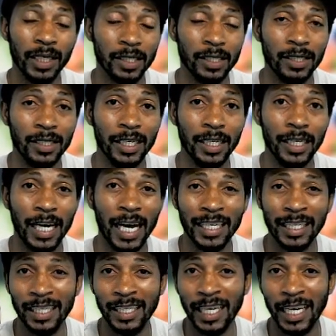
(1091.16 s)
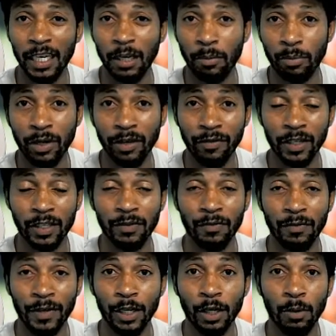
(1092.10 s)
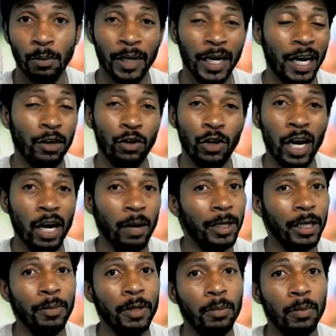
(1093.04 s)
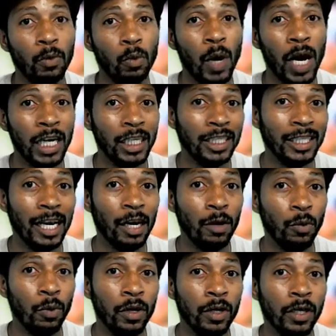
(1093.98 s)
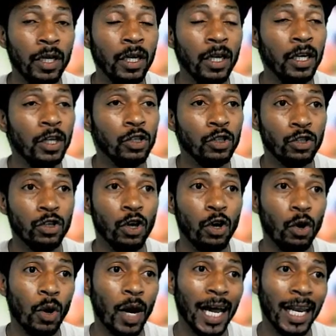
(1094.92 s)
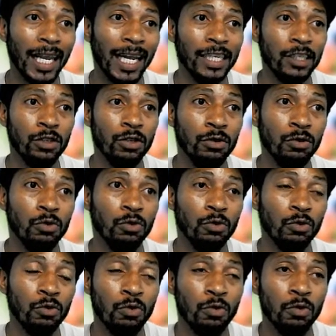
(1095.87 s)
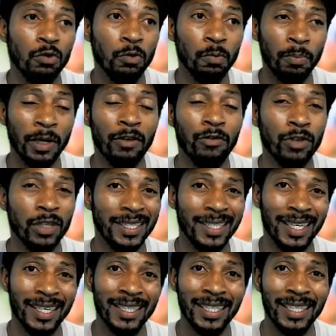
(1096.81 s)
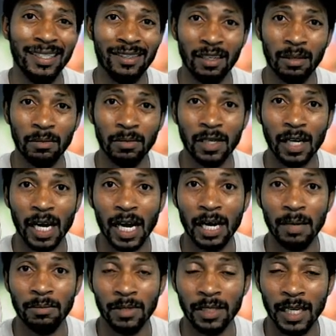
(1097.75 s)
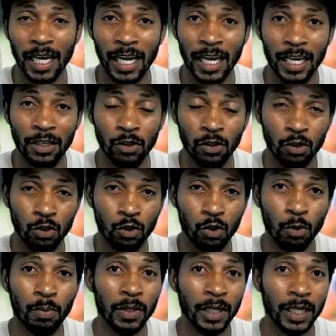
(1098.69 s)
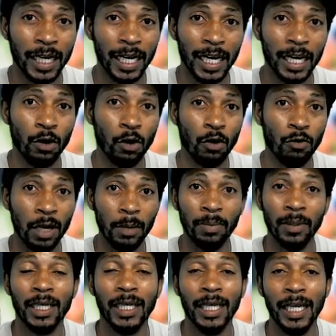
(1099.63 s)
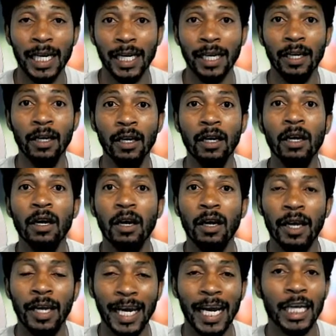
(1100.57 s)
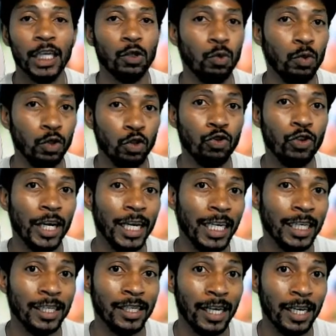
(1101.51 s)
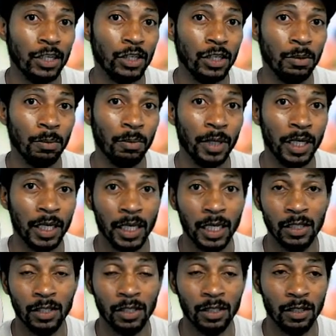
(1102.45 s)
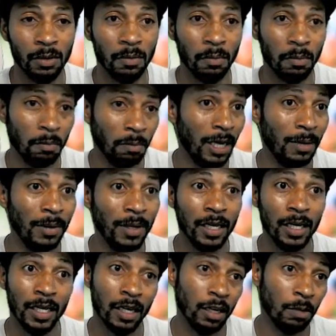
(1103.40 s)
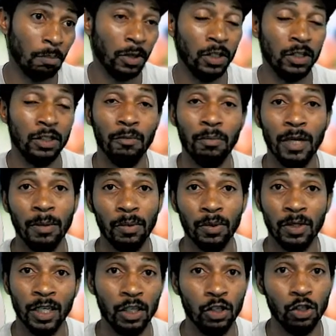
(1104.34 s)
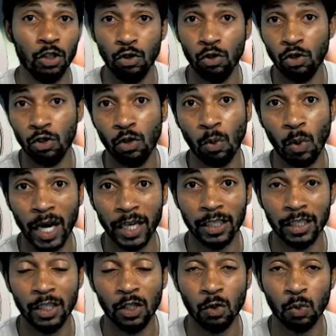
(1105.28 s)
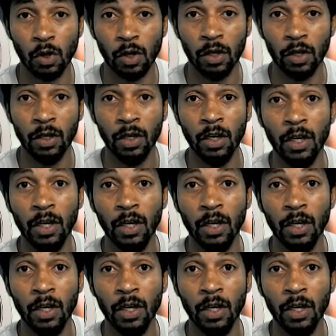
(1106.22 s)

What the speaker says: scene. I did that in a previous video, but I don't know how many people watched that one. So I like to be redundant sometimes and duplicate or replicate an actual training session, because maybe a bunch of people didn't choose to watch this one,